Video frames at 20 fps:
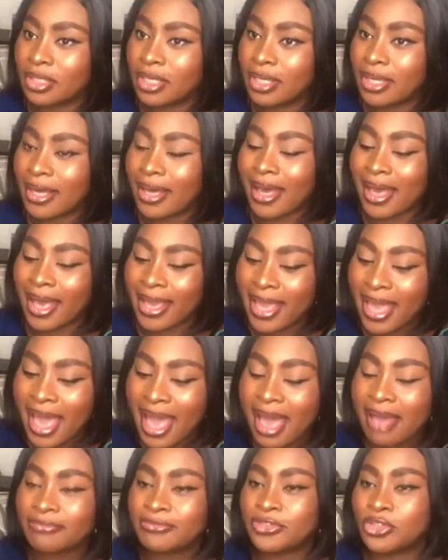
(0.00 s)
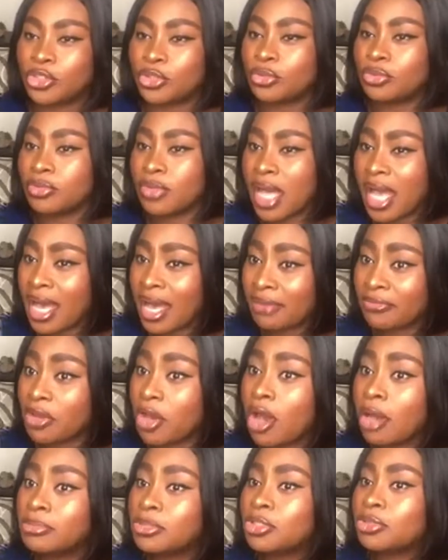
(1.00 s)
I have
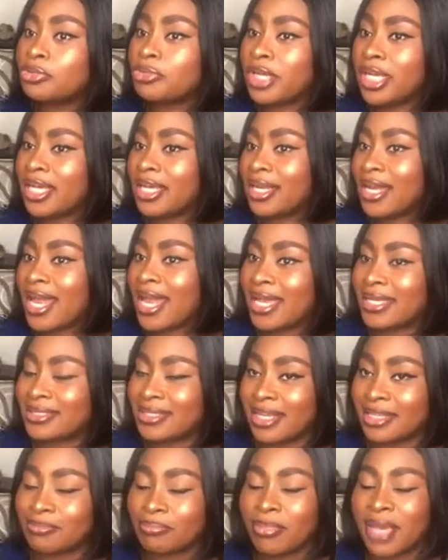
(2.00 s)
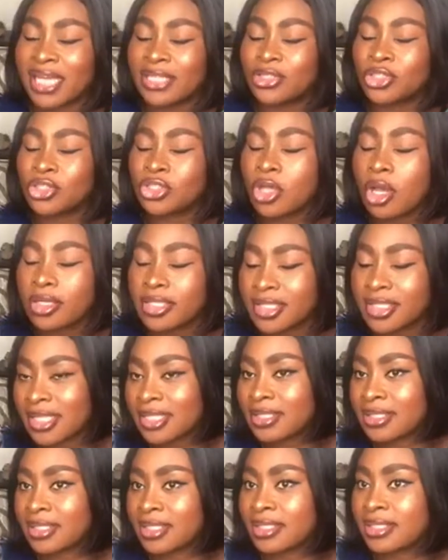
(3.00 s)
come to realize that my
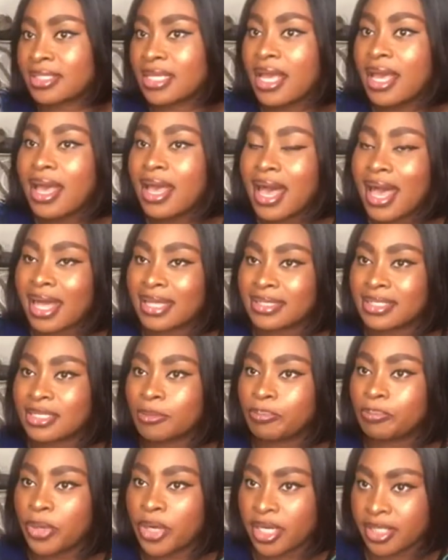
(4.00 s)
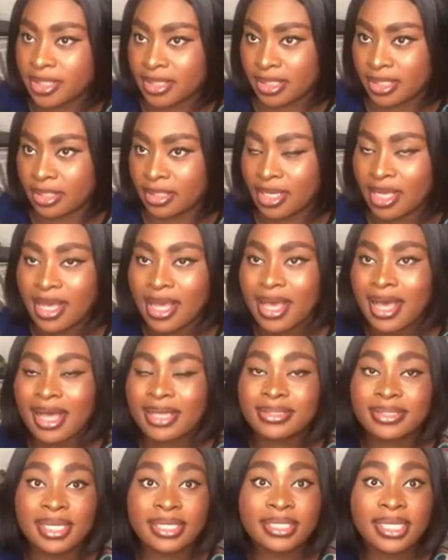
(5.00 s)
successes as a person, as
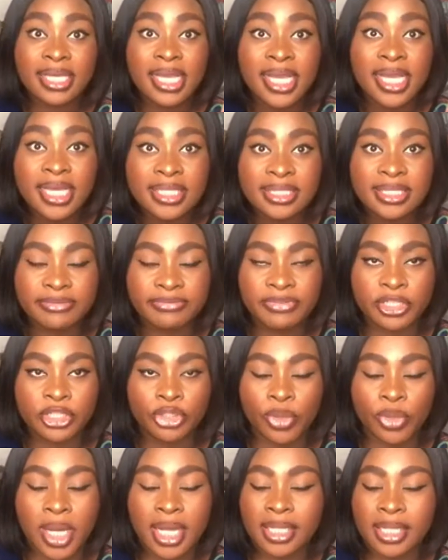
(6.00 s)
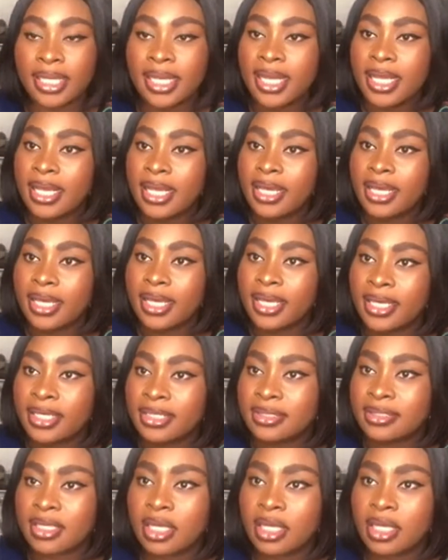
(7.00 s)
an individual, it's a